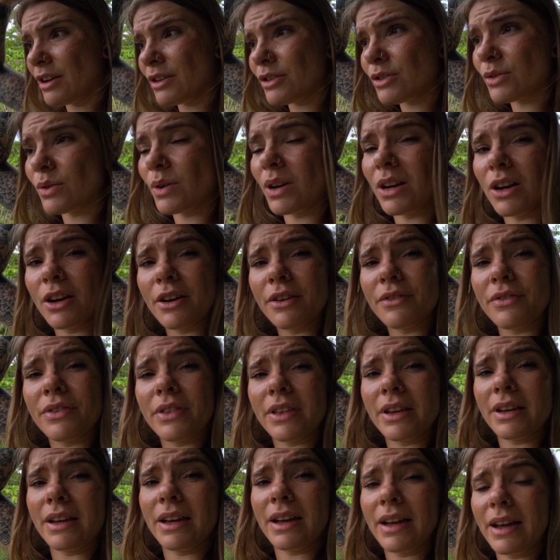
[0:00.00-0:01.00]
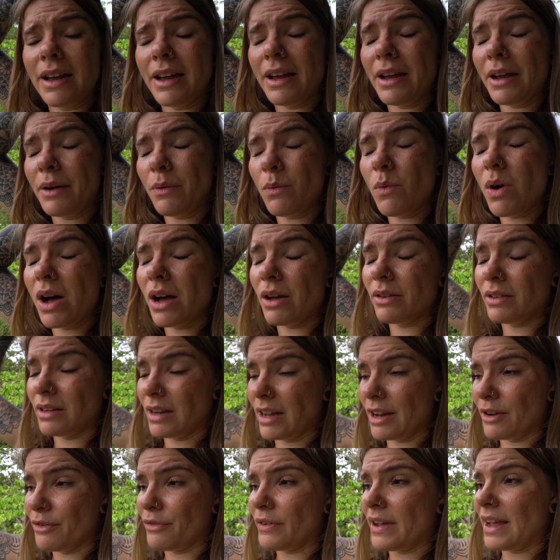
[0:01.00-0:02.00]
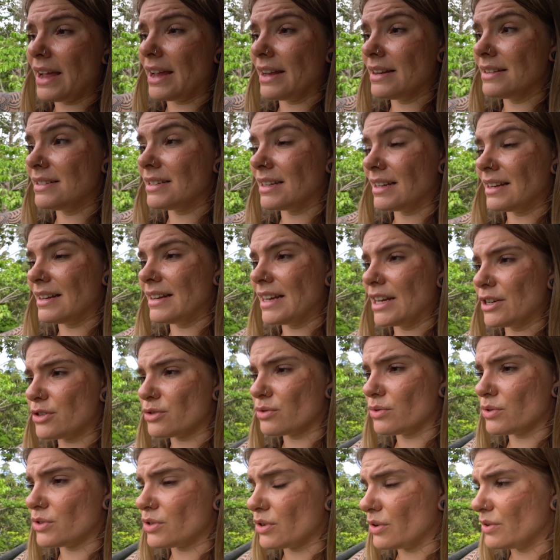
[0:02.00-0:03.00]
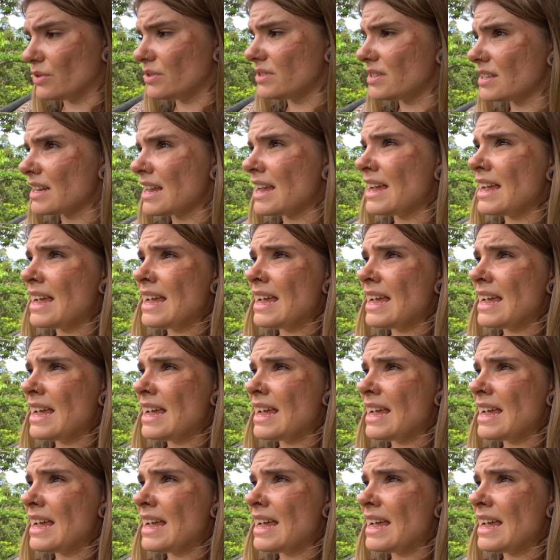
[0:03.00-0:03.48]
to a lot of the wildlife and natural zones